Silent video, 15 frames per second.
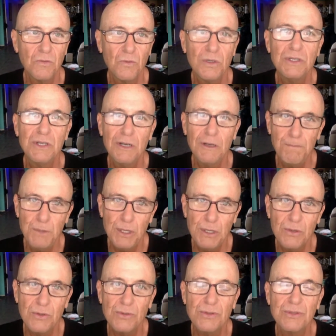was an
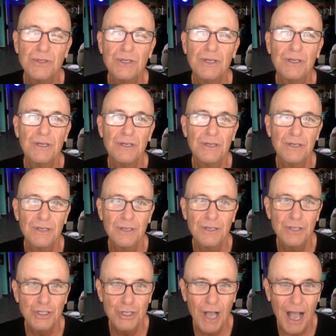abused
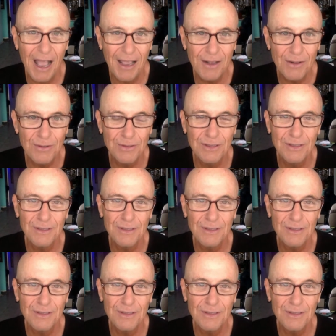child.